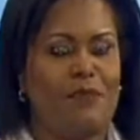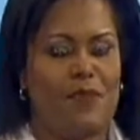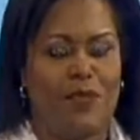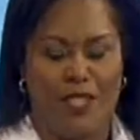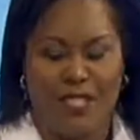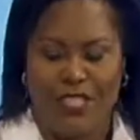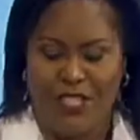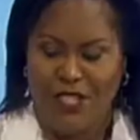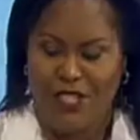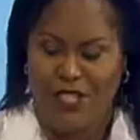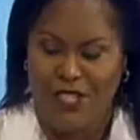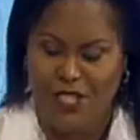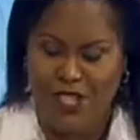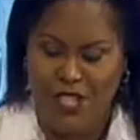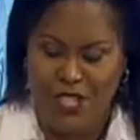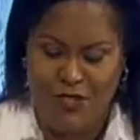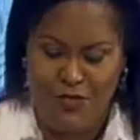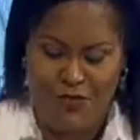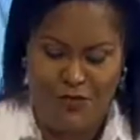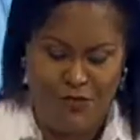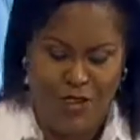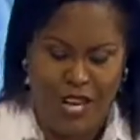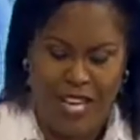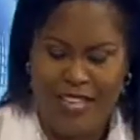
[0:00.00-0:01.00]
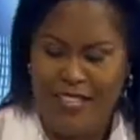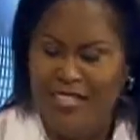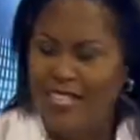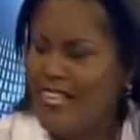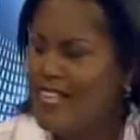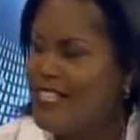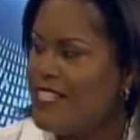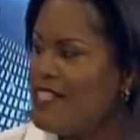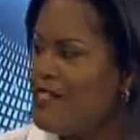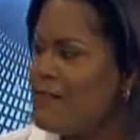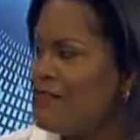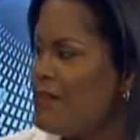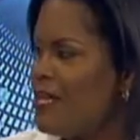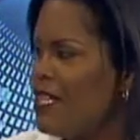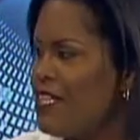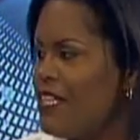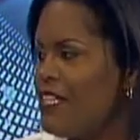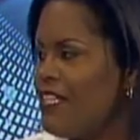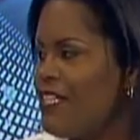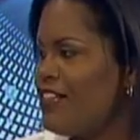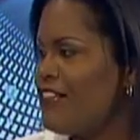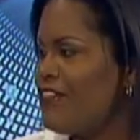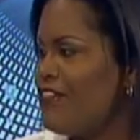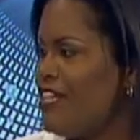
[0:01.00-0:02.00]
and you're just right there and
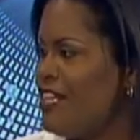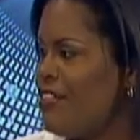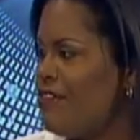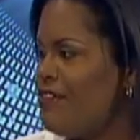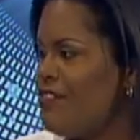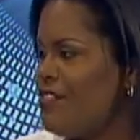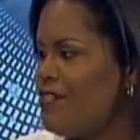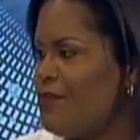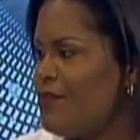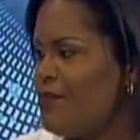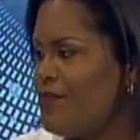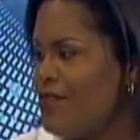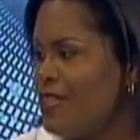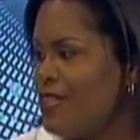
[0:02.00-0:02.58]
spunky and ready for the morning.